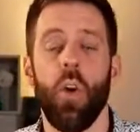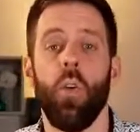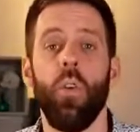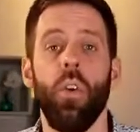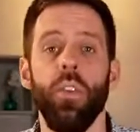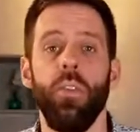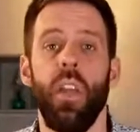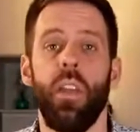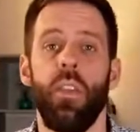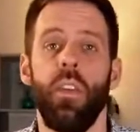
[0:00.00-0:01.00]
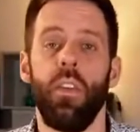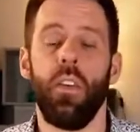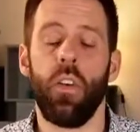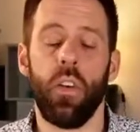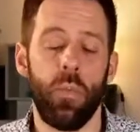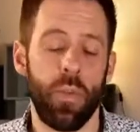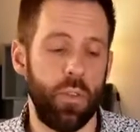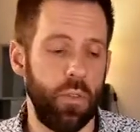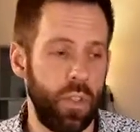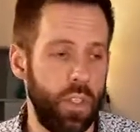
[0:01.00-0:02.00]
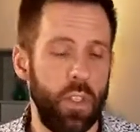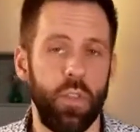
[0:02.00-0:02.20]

Or you get the opportunity